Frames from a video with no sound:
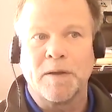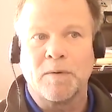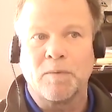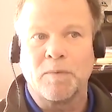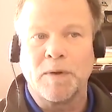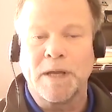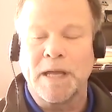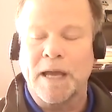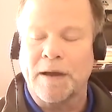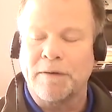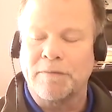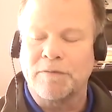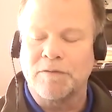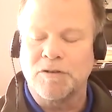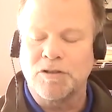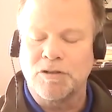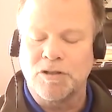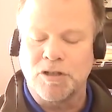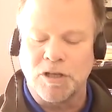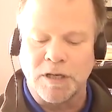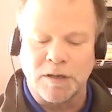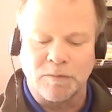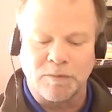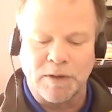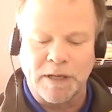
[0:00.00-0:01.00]
we have
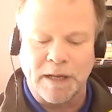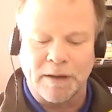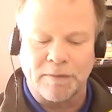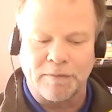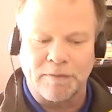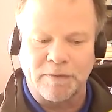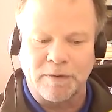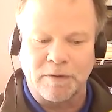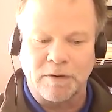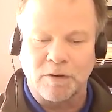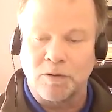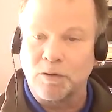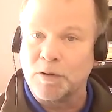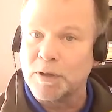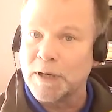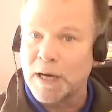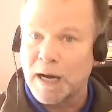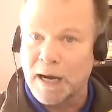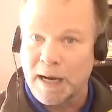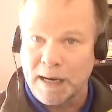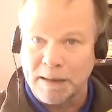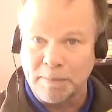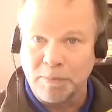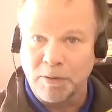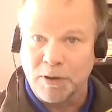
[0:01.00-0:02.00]
we have good
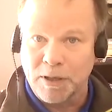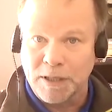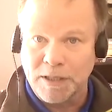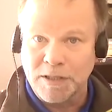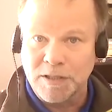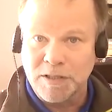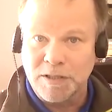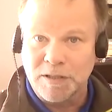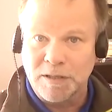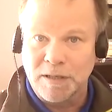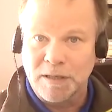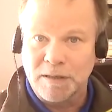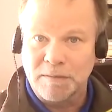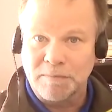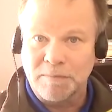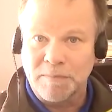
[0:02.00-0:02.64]
hybrids